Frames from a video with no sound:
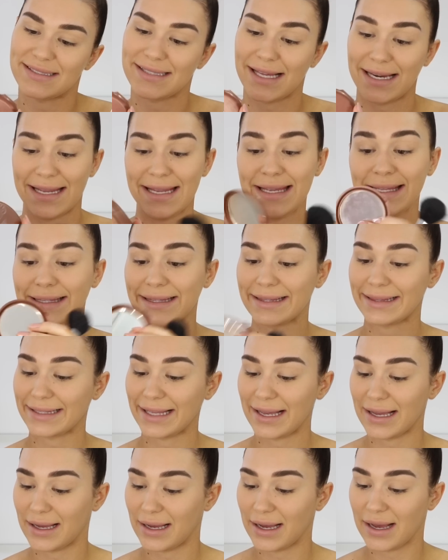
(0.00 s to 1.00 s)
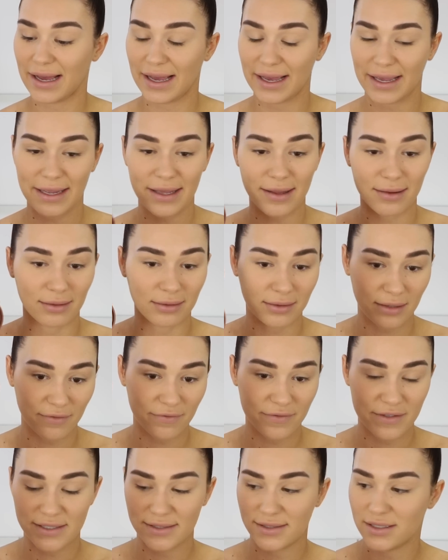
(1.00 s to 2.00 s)
Sunny. I
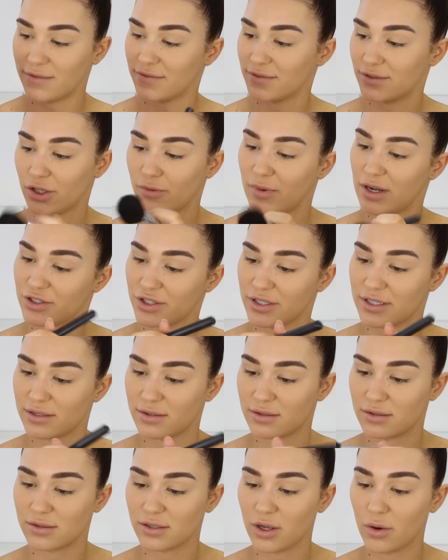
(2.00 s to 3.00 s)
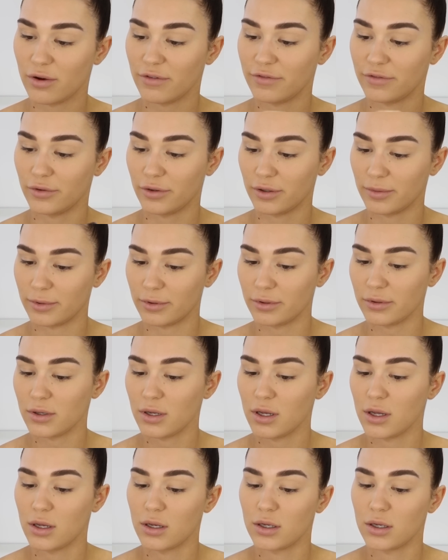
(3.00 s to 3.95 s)
love this stuff so much and it's so affordable.